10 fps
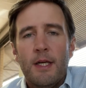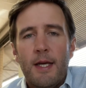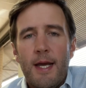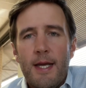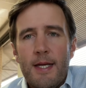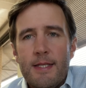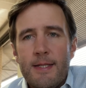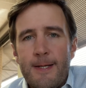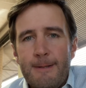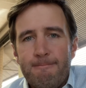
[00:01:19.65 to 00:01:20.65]
and
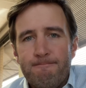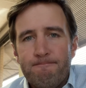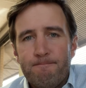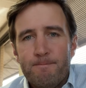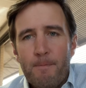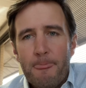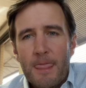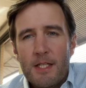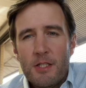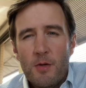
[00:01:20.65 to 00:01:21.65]

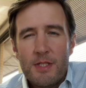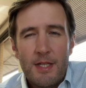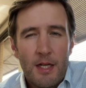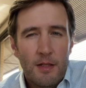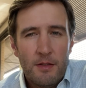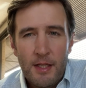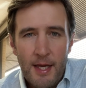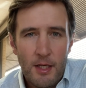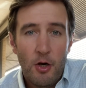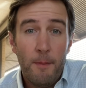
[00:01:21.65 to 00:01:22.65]
so it's not the
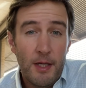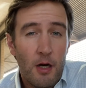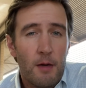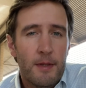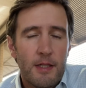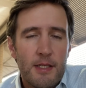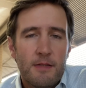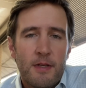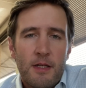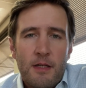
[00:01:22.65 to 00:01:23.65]
end-all be-all, but it
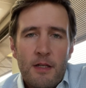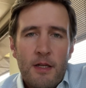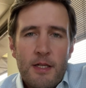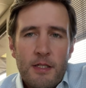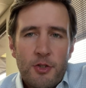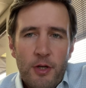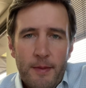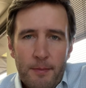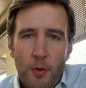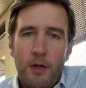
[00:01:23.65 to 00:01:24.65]
is extremely
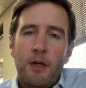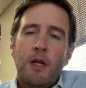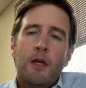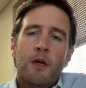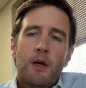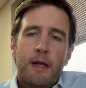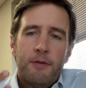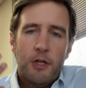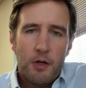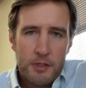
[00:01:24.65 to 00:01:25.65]
important. If
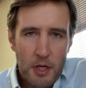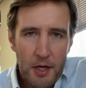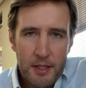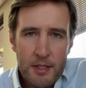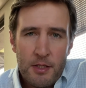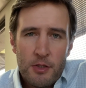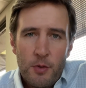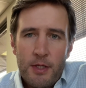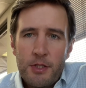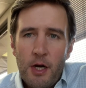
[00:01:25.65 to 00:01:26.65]
you go to talking to
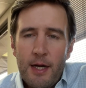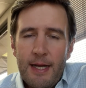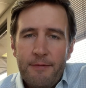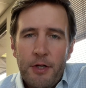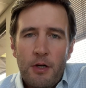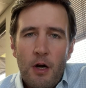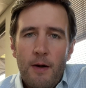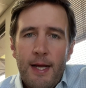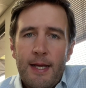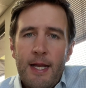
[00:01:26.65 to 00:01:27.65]
an attorney after your car
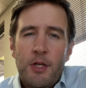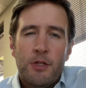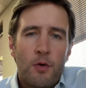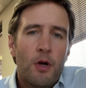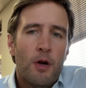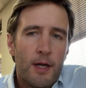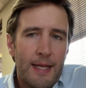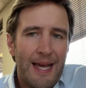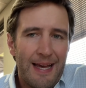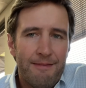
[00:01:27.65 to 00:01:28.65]
wreck and you don't already
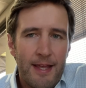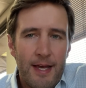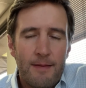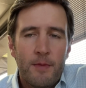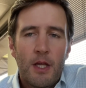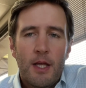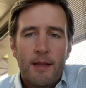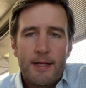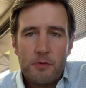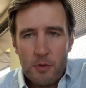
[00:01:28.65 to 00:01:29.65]
have that,
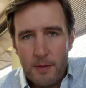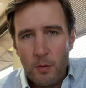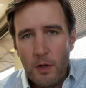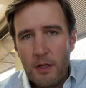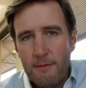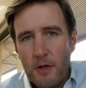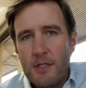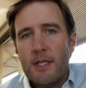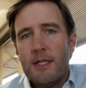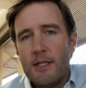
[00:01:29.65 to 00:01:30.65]
that's going to be one of the
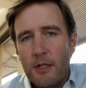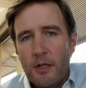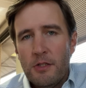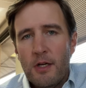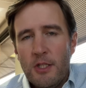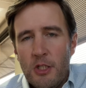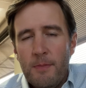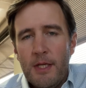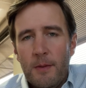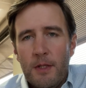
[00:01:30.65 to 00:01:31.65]
first things that your attorney should
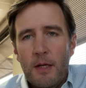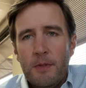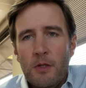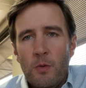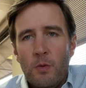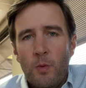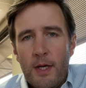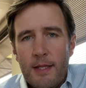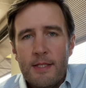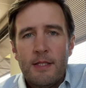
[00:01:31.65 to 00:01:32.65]
be able to help you
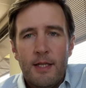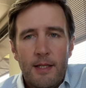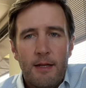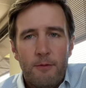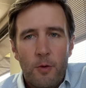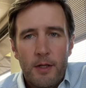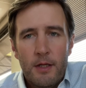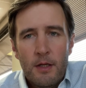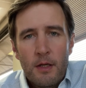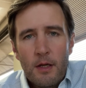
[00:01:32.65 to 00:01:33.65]
with, is getting that for you
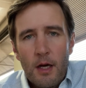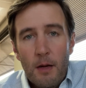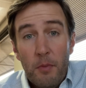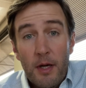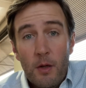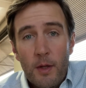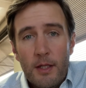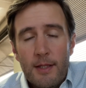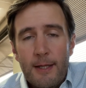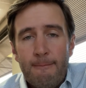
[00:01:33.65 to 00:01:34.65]
pretty
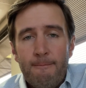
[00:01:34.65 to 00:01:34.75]
quickly.